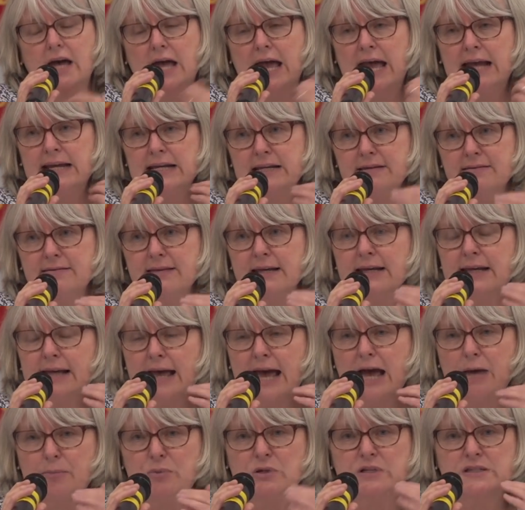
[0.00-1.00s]
anything
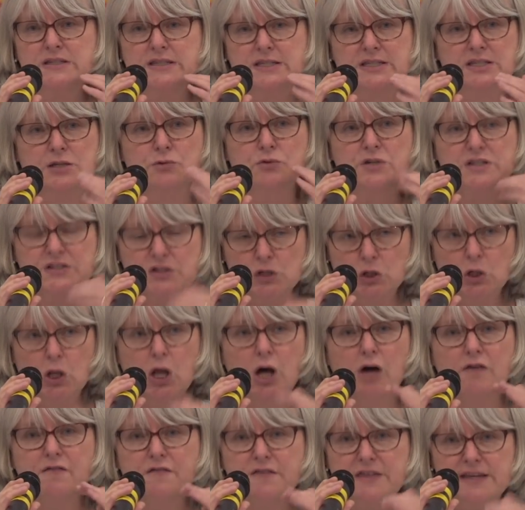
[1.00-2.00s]
happens as a result
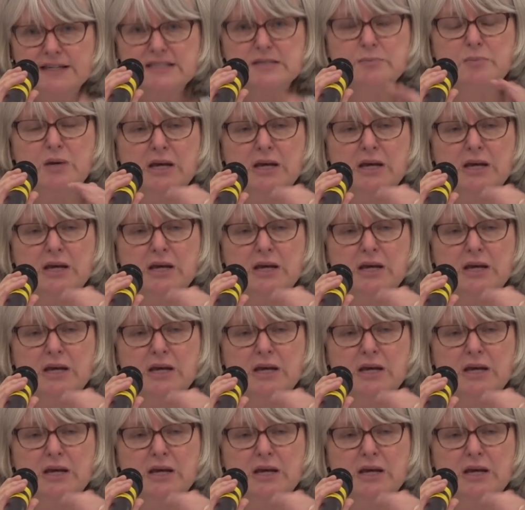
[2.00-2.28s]
of this